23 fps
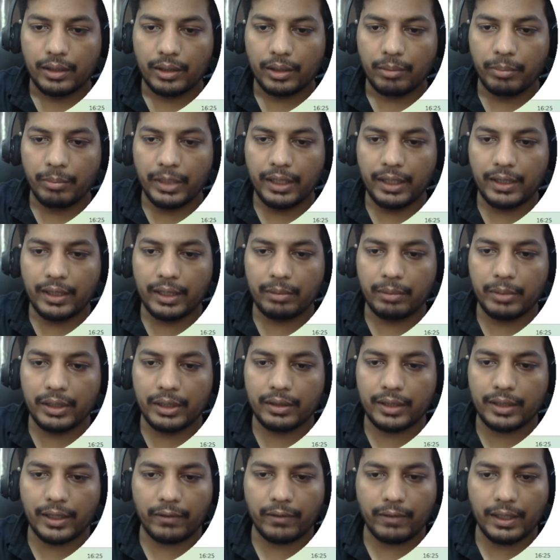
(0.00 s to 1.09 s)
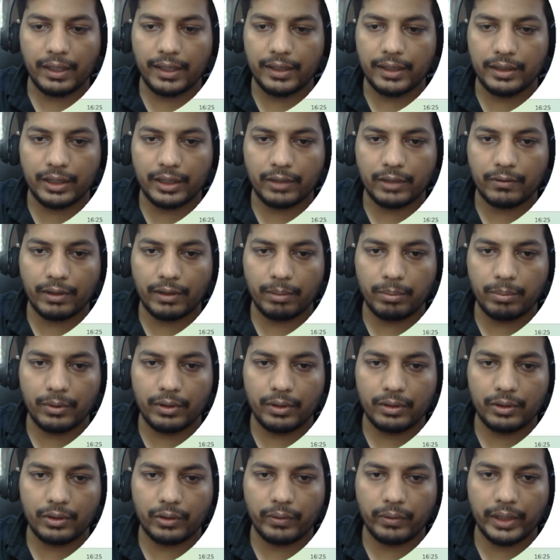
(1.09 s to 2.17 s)
Built in means serverless SQL pool.
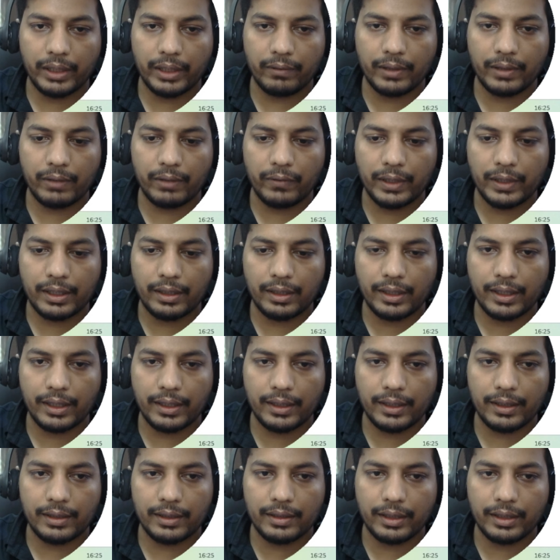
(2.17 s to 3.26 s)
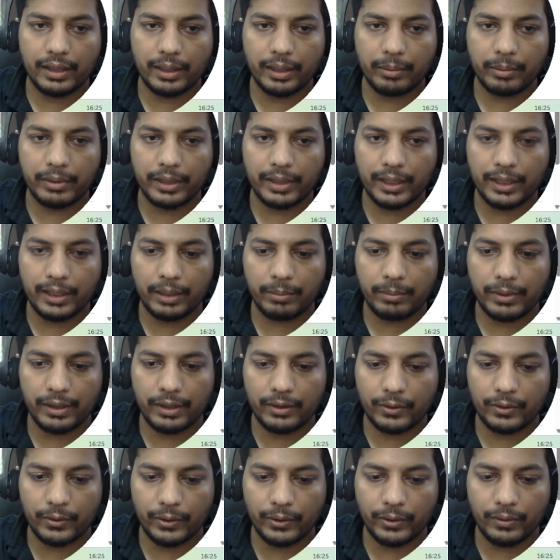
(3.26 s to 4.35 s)
So whenever we created a Synapse, right, if I'll
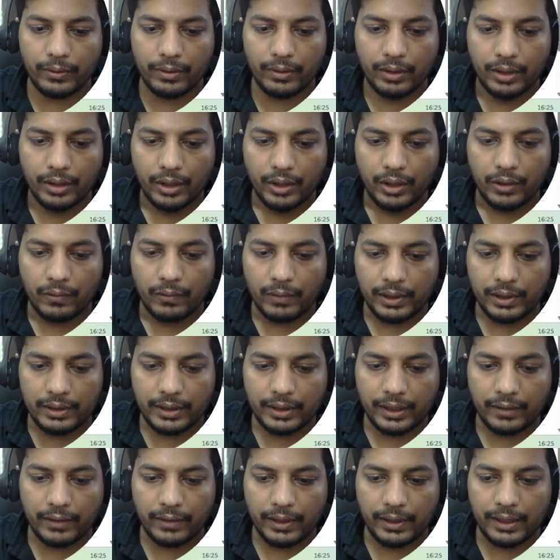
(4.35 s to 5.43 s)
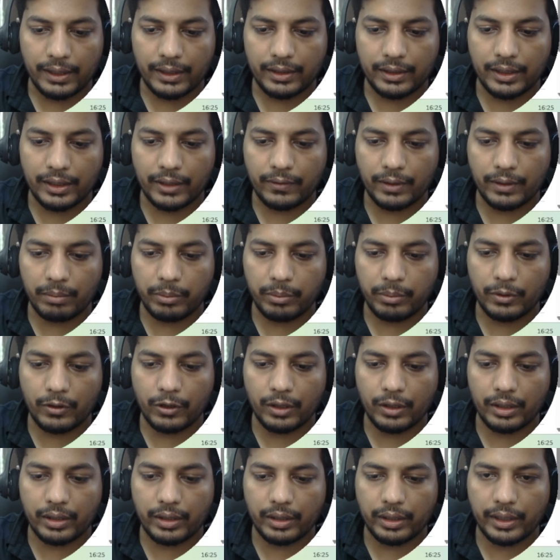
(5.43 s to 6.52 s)
show you, one serverless SQL pool
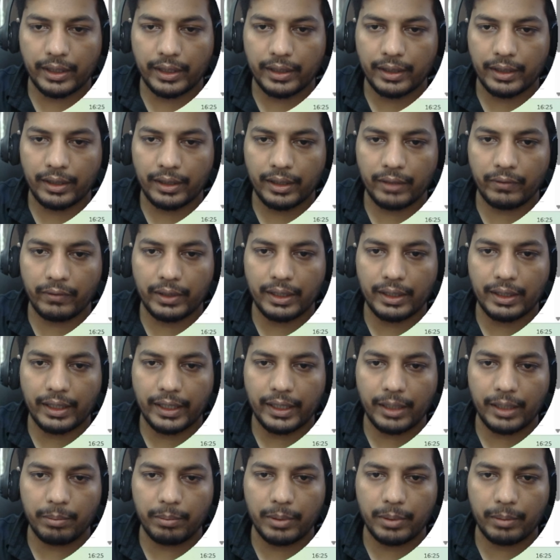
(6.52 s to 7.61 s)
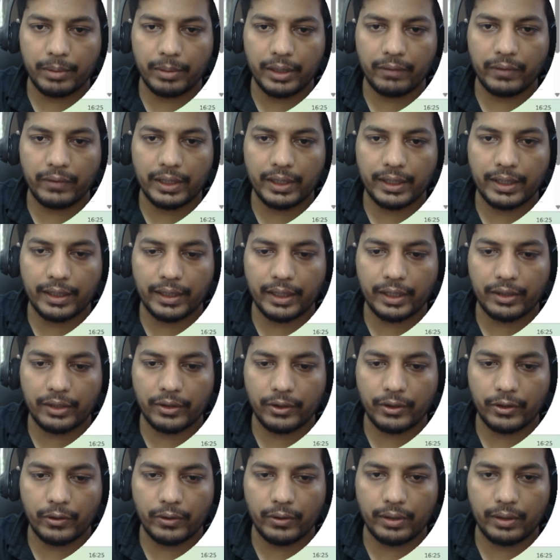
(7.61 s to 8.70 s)
got created, and with the help of that we can
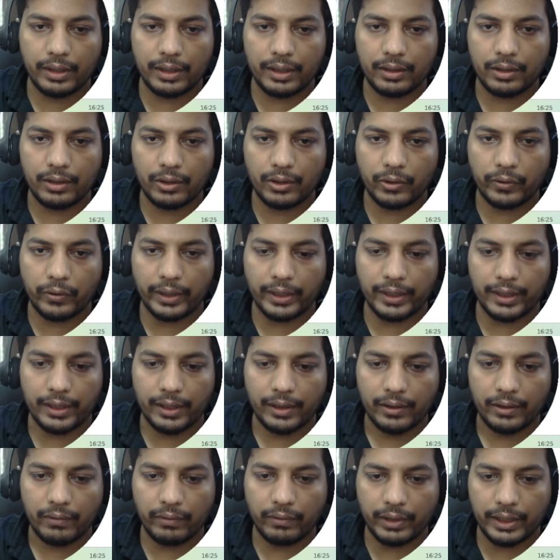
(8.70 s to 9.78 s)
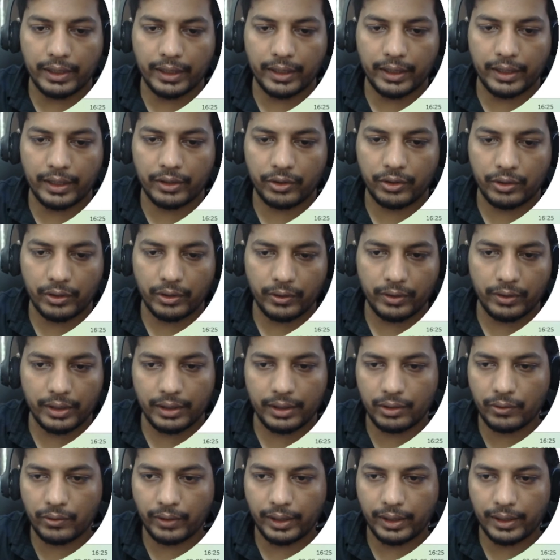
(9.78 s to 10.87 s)
execute this query. We can execute this
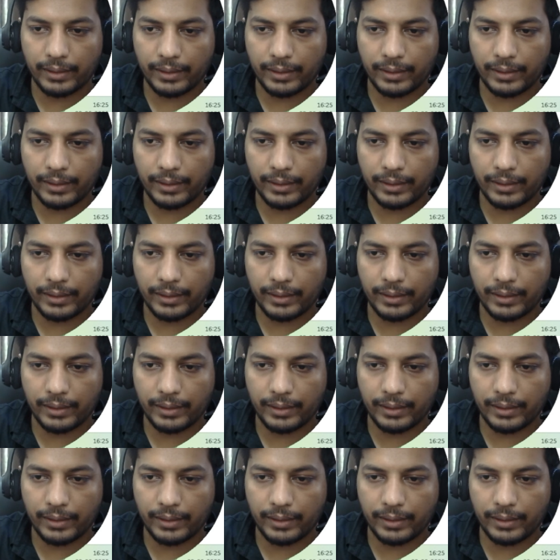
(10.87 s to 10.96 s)
query.